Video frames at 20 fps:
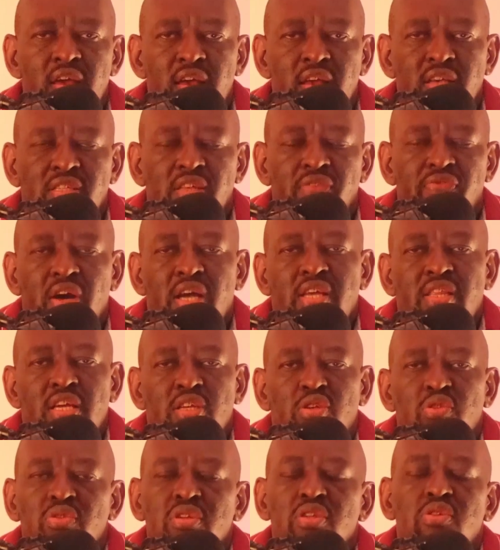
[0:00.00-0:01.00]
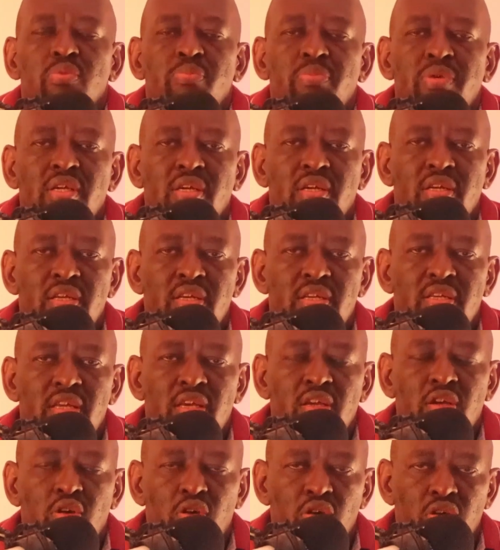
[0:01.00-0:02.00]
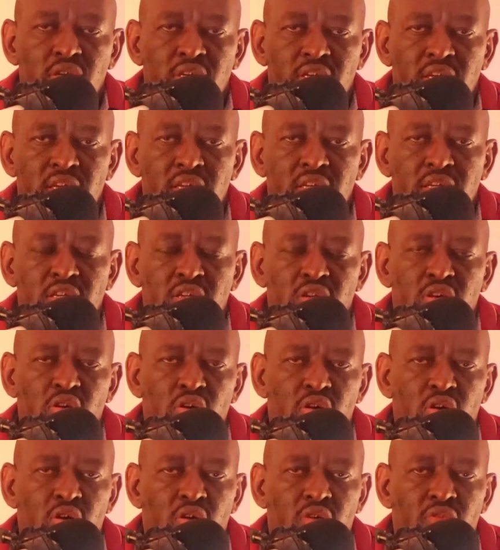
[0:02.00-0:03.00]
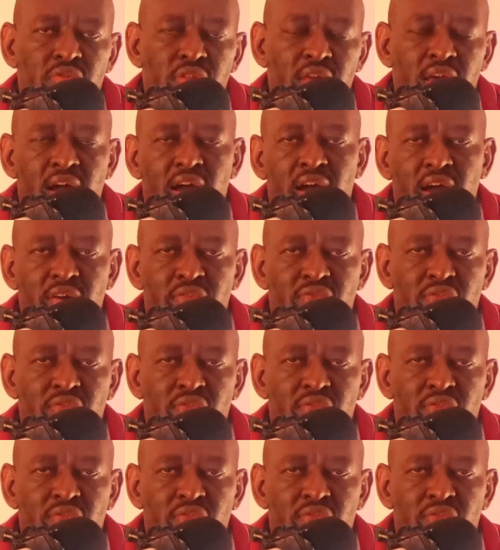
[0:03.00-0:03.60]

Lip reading: is the fact that you need to be creating content of the younger